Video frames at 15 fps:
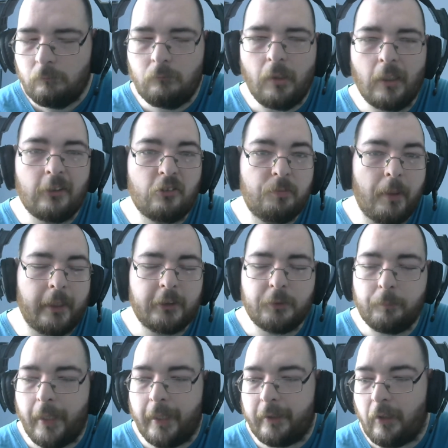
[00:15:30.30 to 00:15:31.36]
expansion
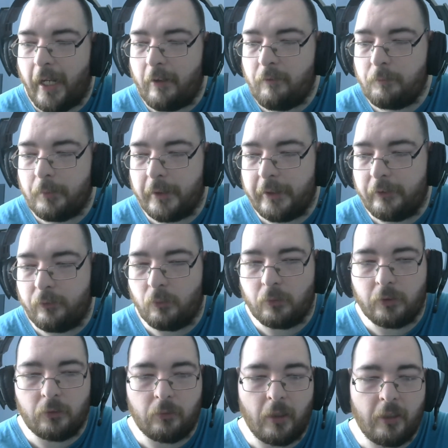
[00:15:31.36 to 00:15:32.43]
pack. I haven't played Dawn
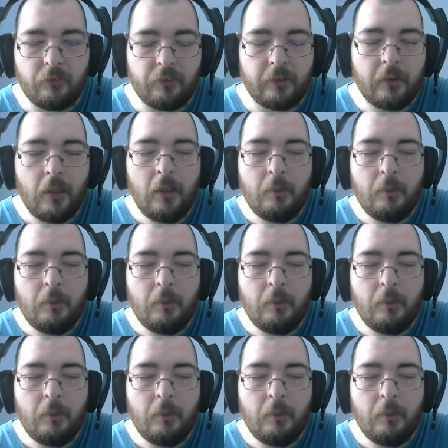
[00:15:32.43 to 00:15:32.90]
Horizon.